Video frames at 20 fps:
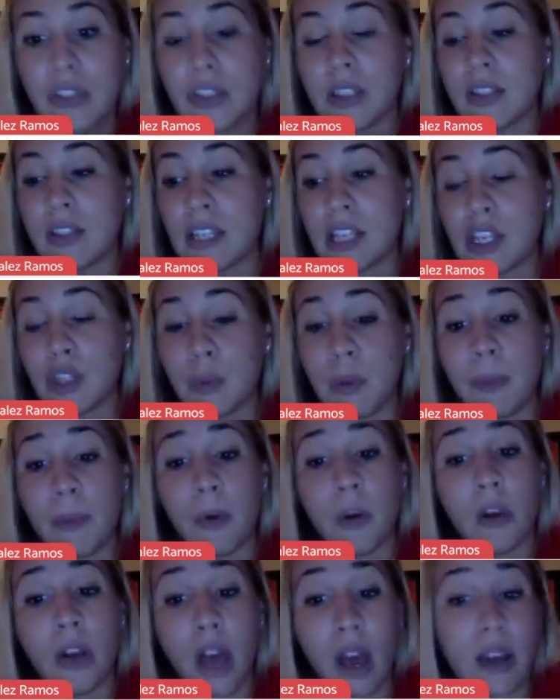to teach
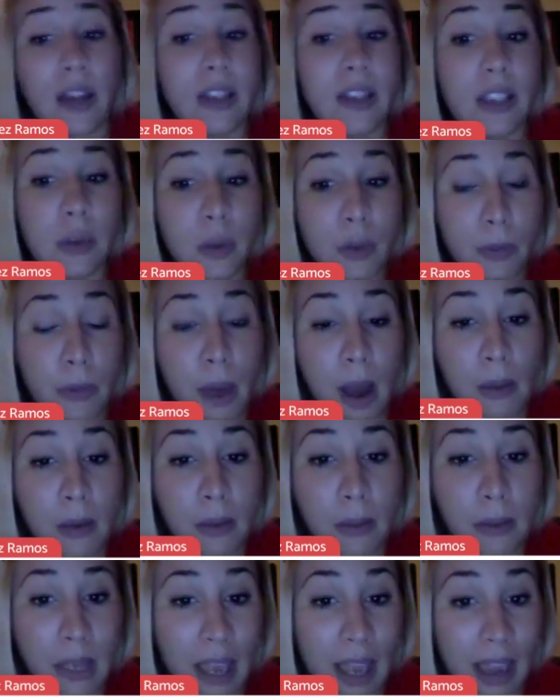people on how to deal with
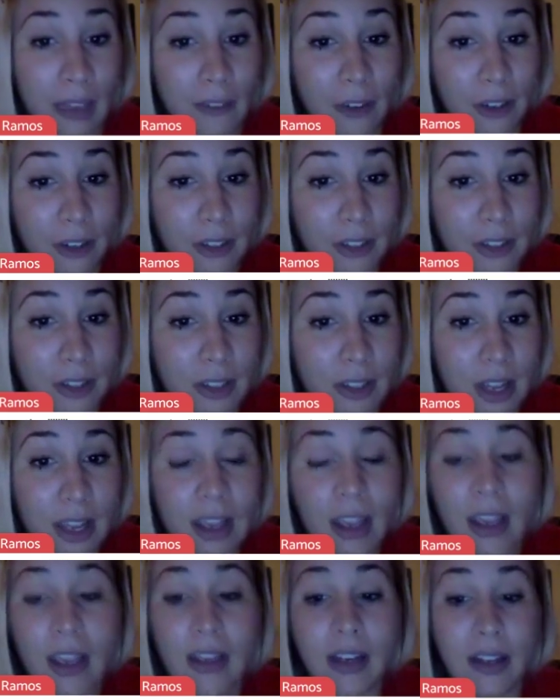problem behaviors
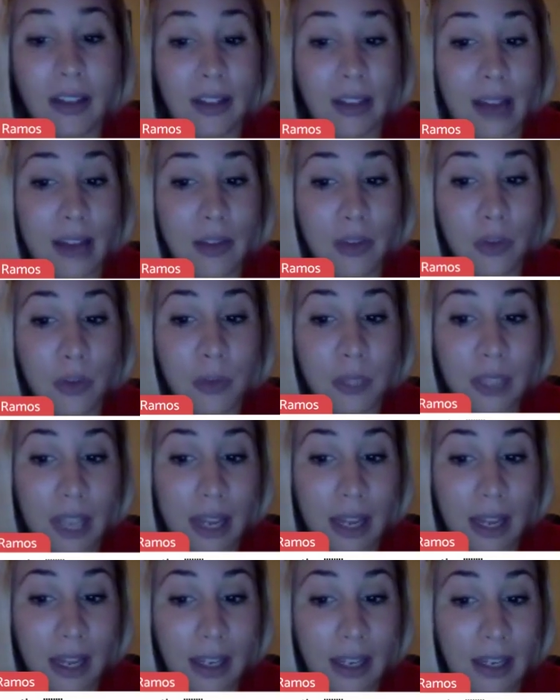in a classroom
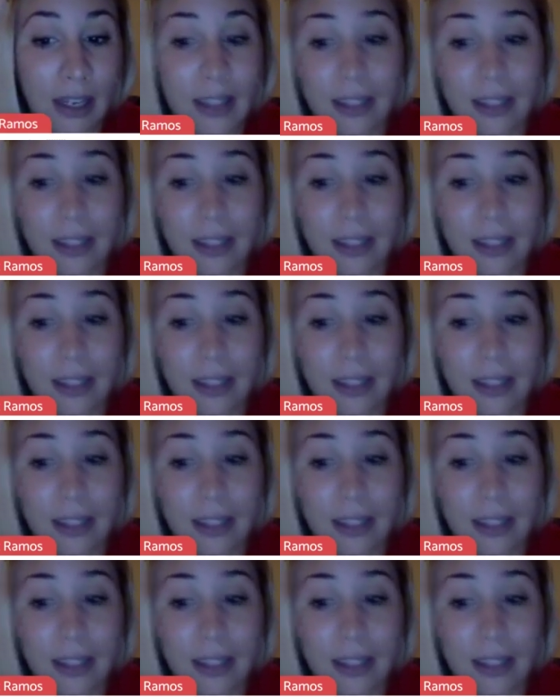setting,